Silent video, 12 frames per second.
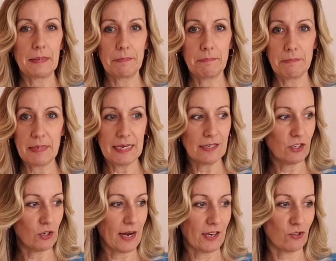means
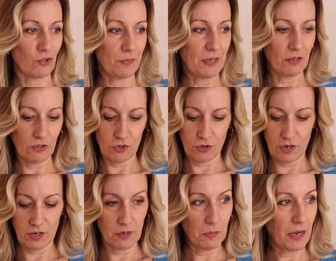your extra meals stored
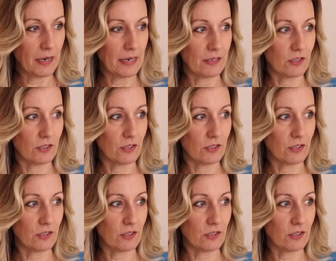in your body.